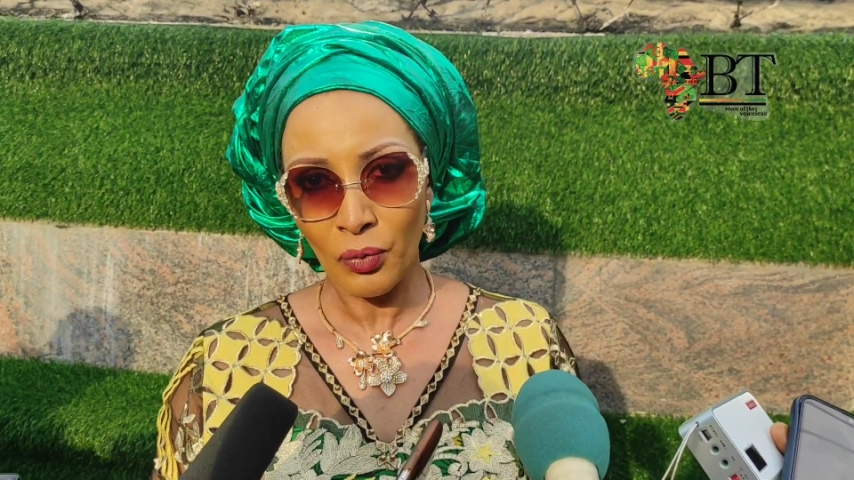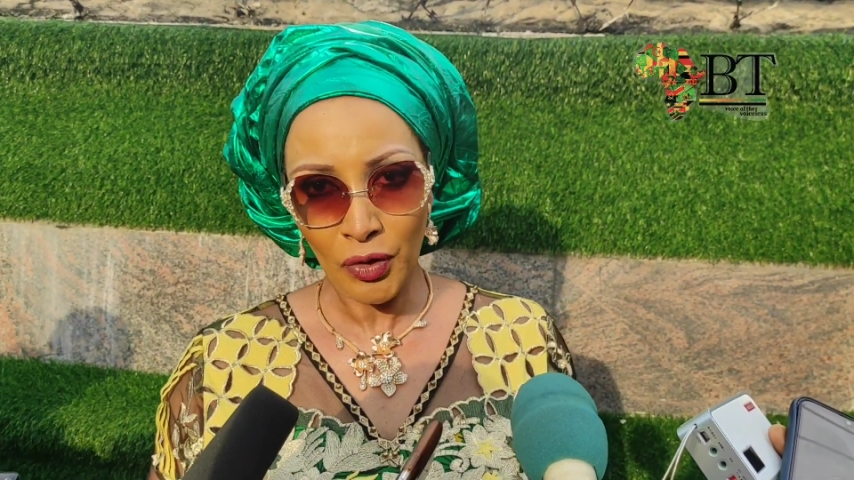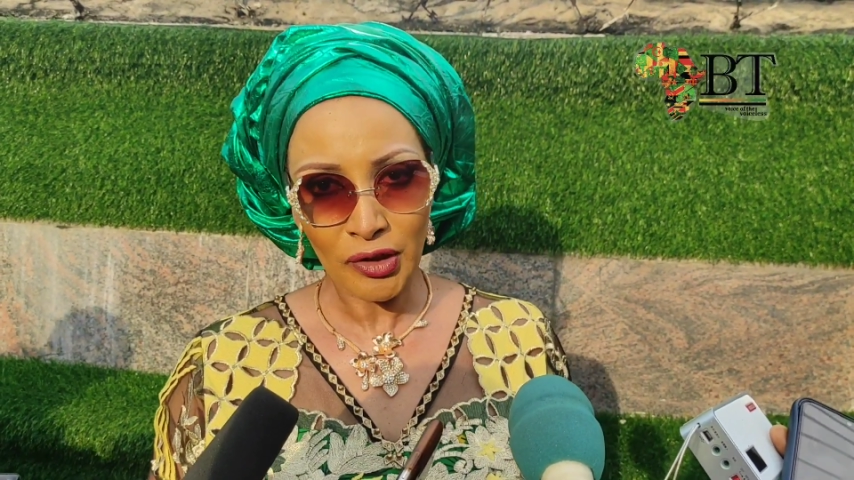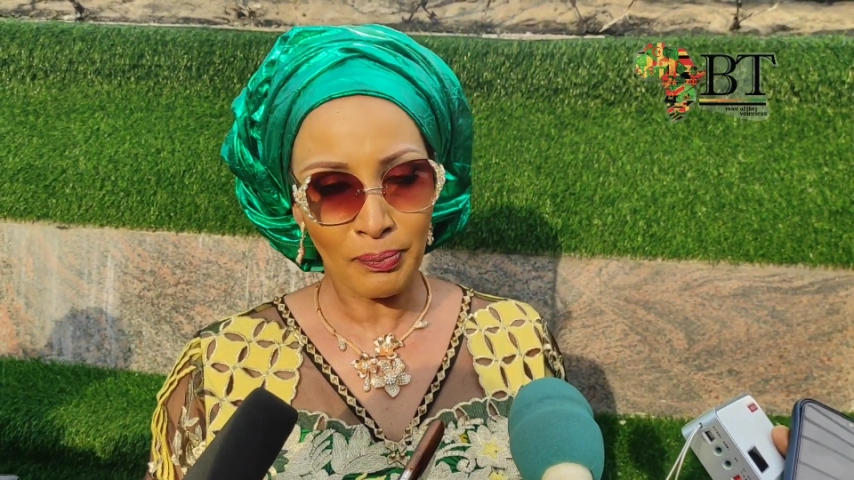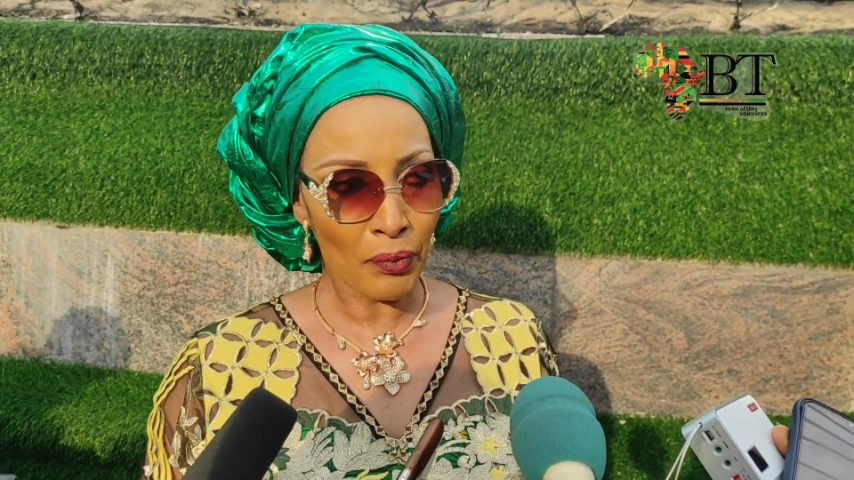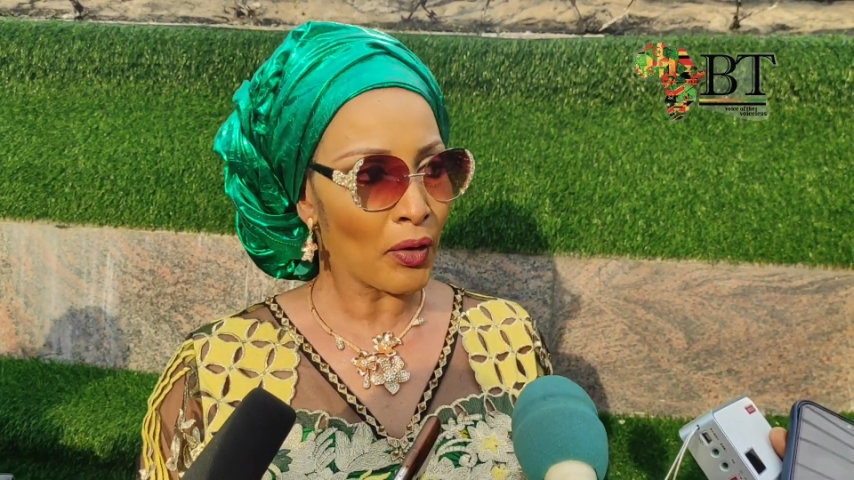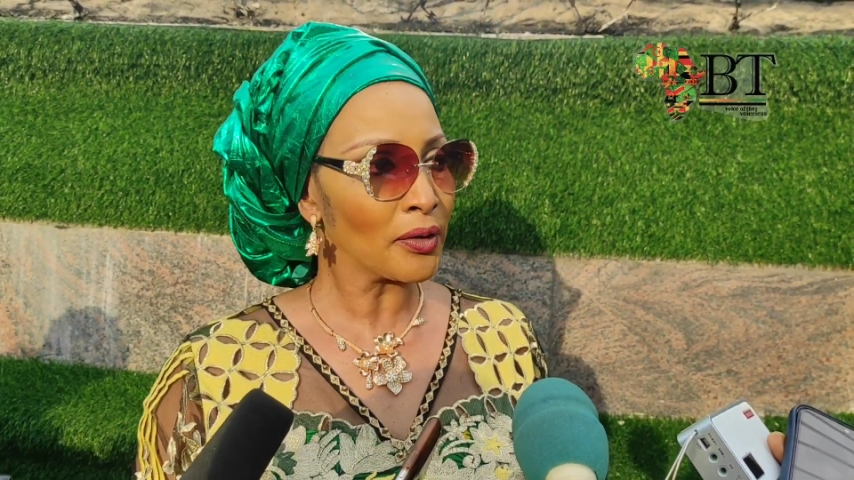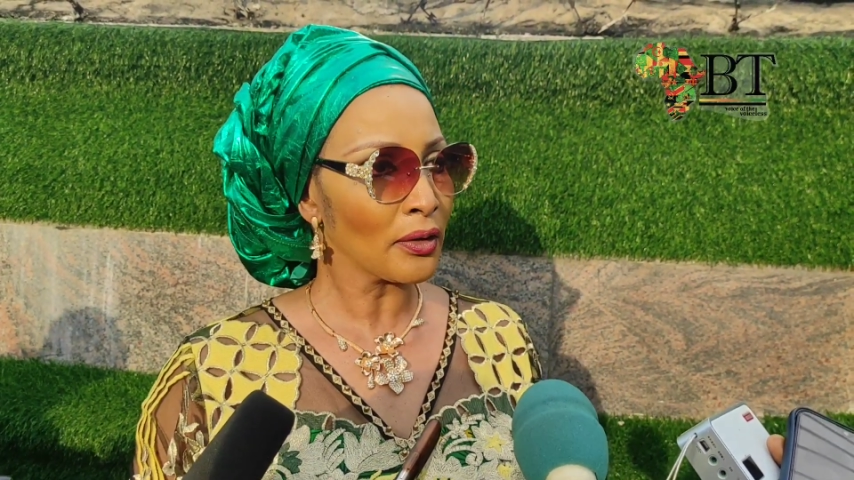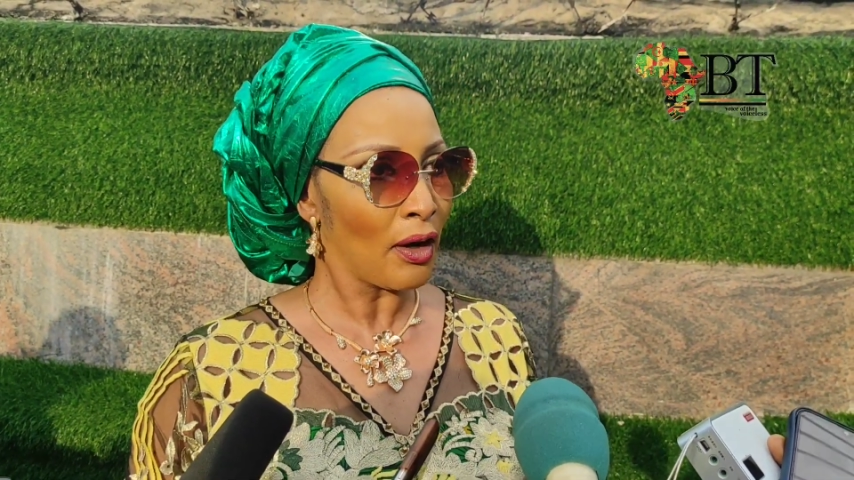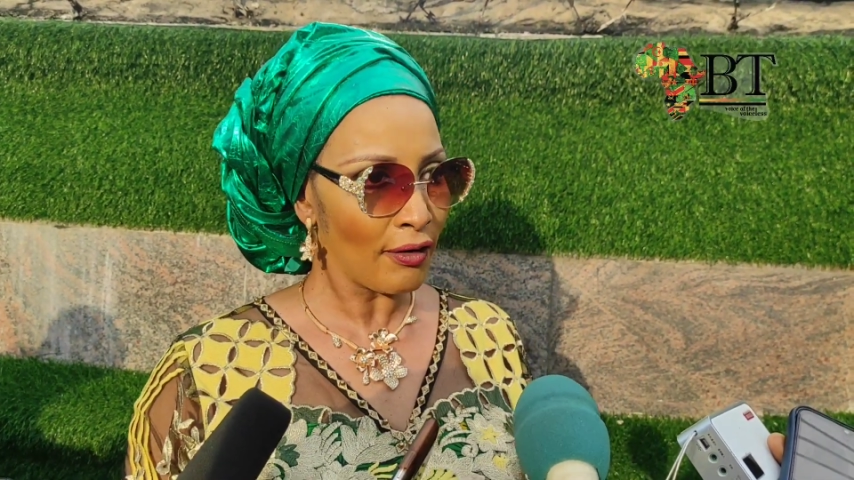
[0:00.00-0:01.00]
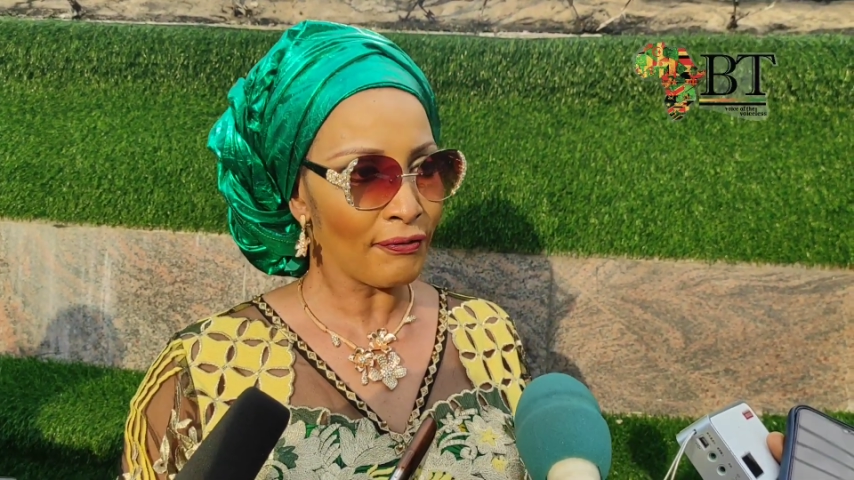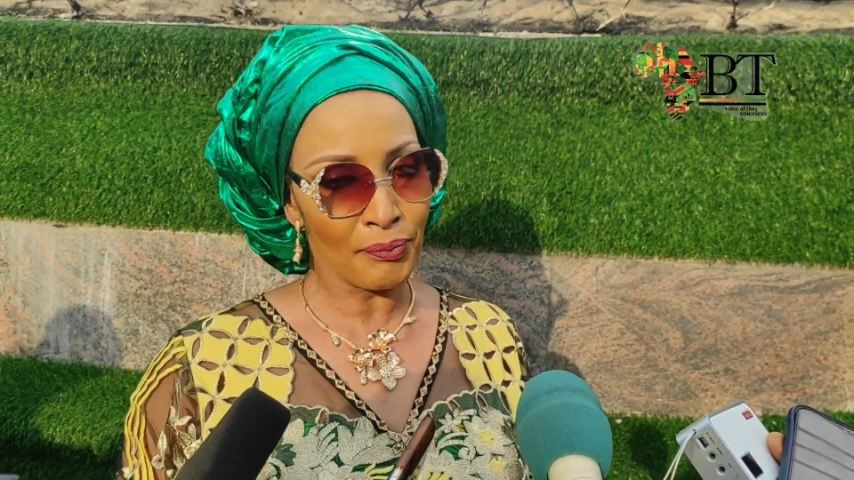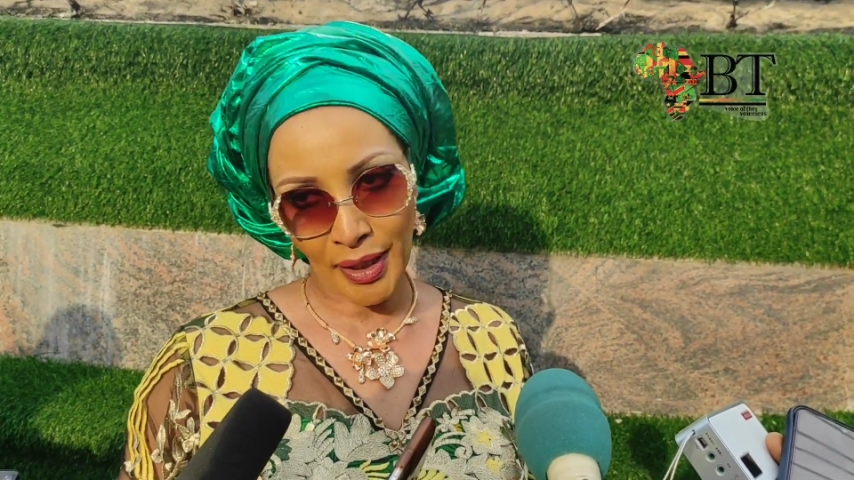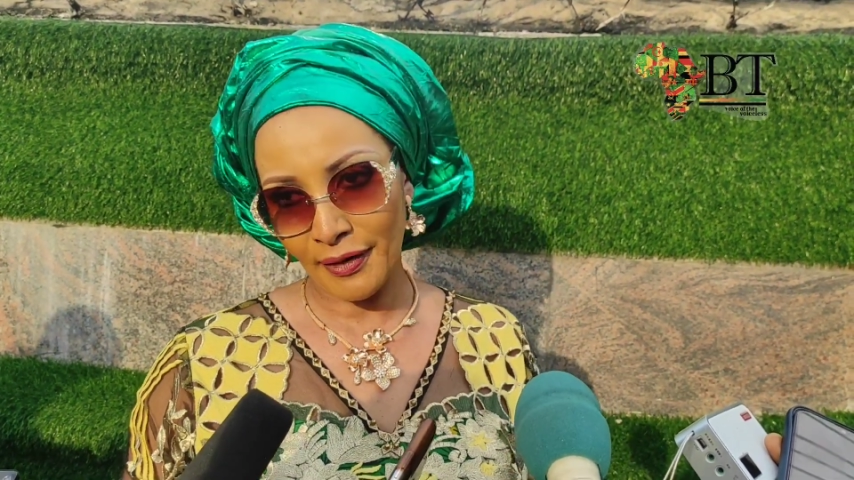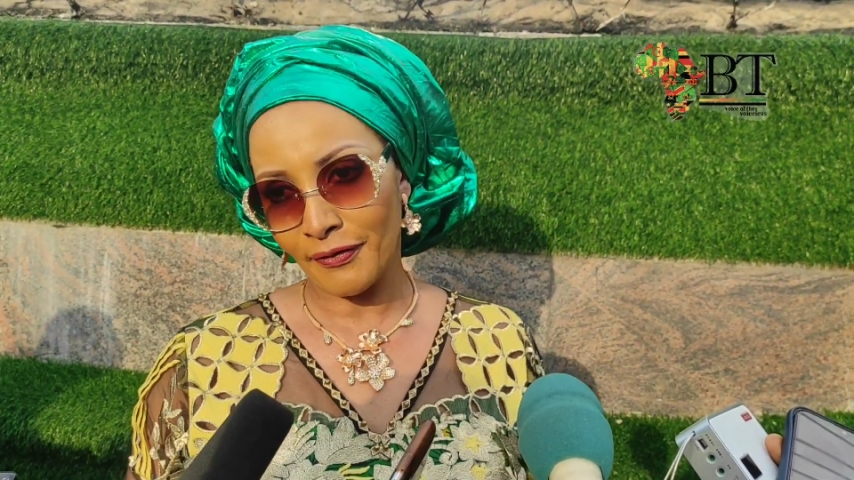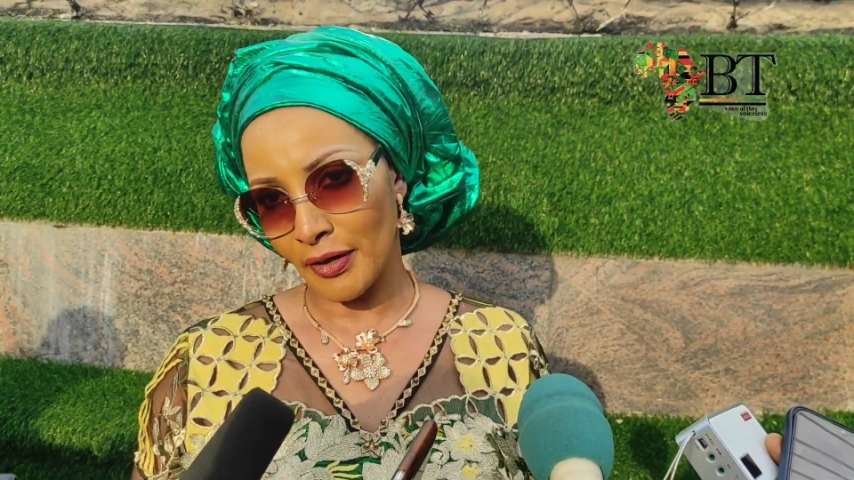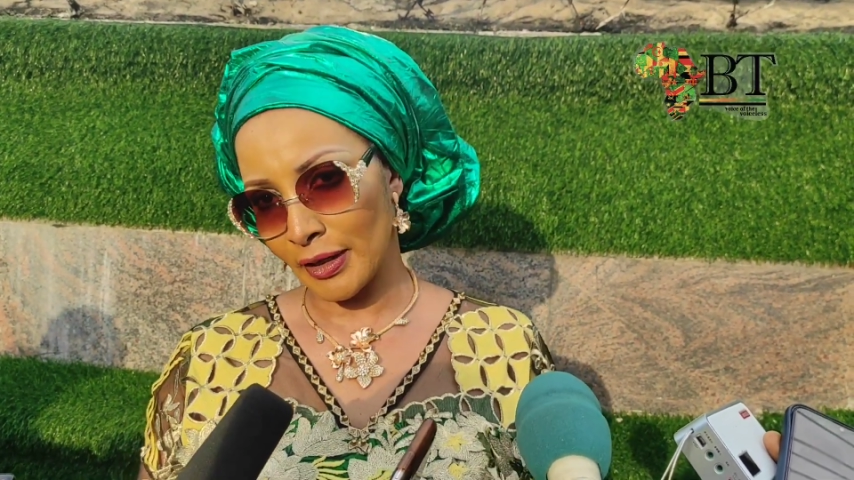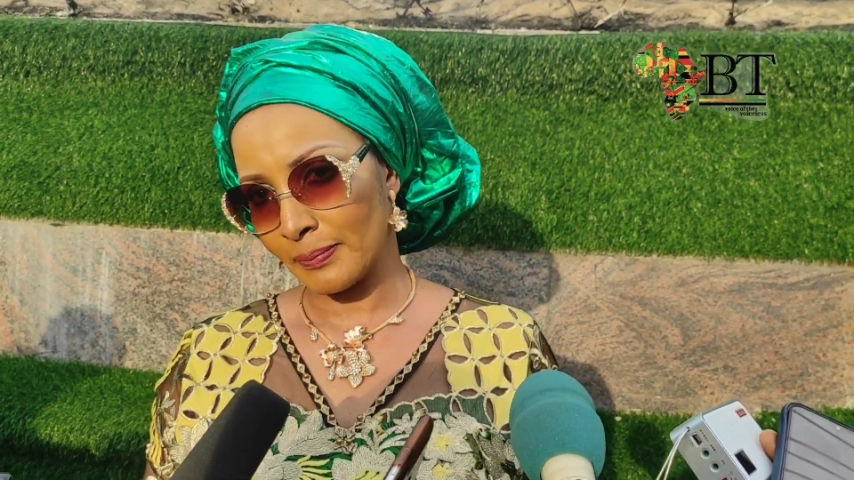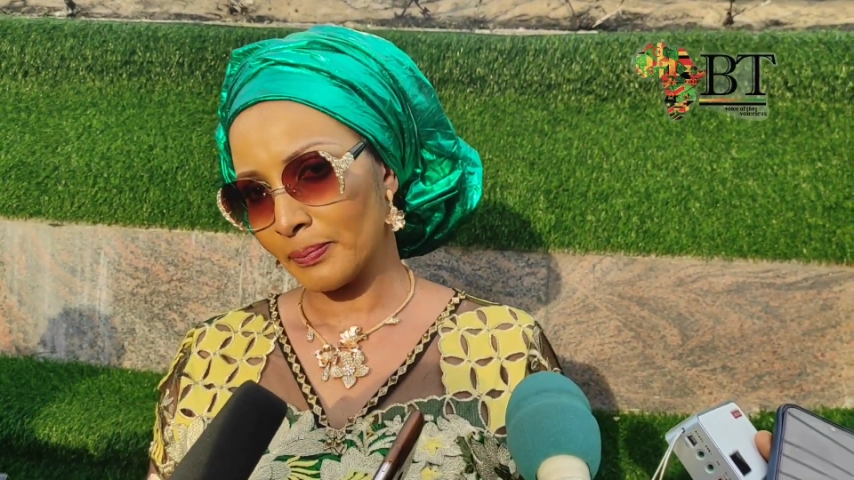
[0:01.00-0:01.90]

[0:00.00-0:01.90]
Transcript: was born of Biafra